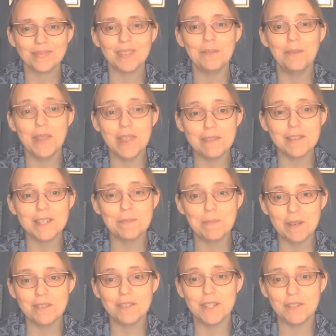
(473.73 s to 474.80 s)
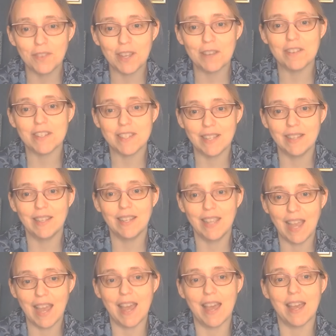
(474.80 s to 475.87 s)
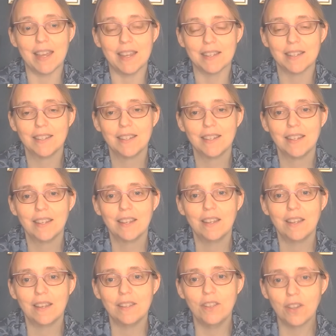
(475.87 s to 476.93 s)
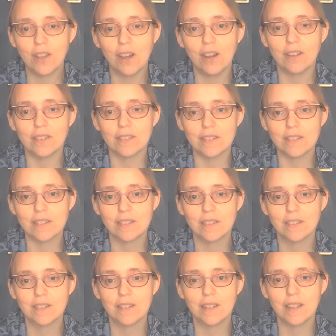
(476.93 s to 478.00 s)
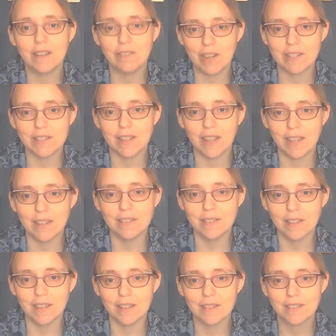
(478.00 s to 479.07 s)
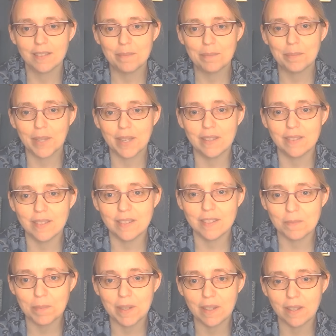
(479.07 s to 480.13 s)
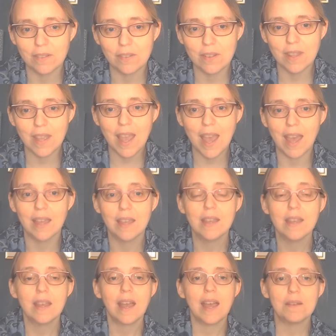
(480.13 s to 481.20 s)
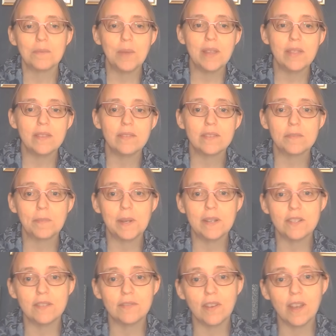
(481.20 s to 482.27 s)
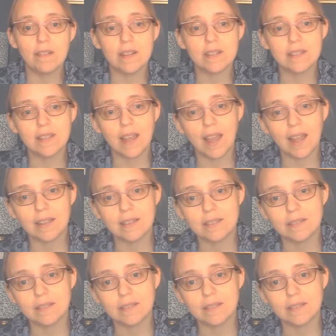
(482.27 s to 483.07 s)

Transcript: With a respiratory virus in the air, you can't eradicate it because it's spreading through the air. And with a respiratory virus that has